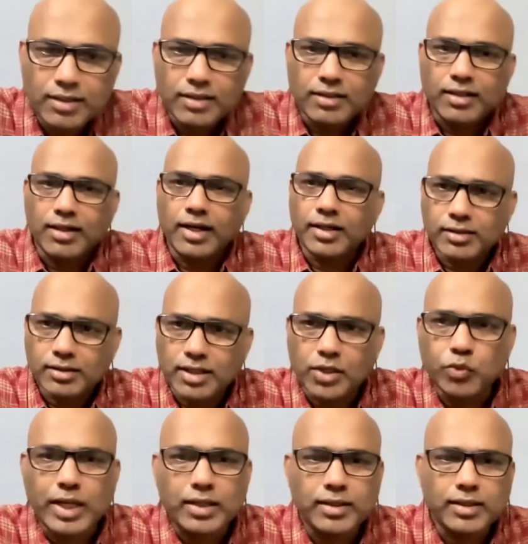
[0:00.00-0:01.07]
the greatest
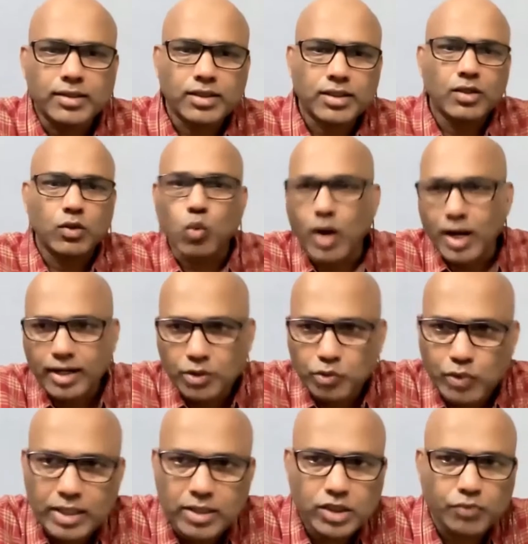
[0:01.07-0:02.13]
advantage, one
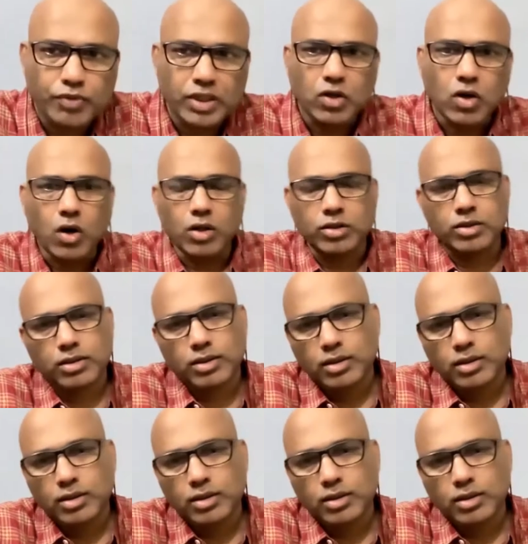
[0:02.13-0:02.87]
advantage we got